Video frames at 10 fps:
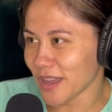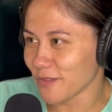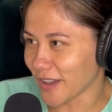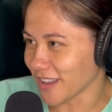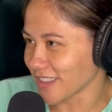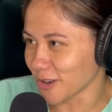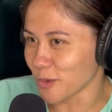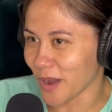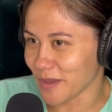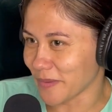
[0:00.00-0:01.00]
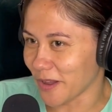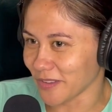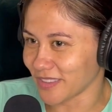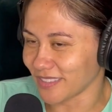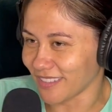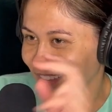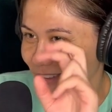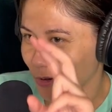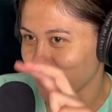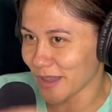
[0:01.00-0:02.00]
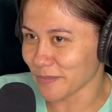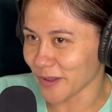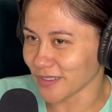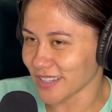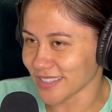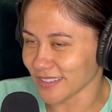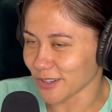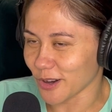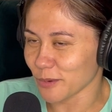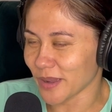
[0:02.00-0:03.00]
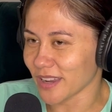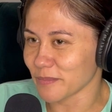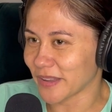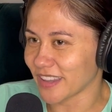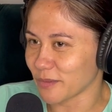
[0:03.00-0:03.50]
have like a little white belt. He's a grown man, but like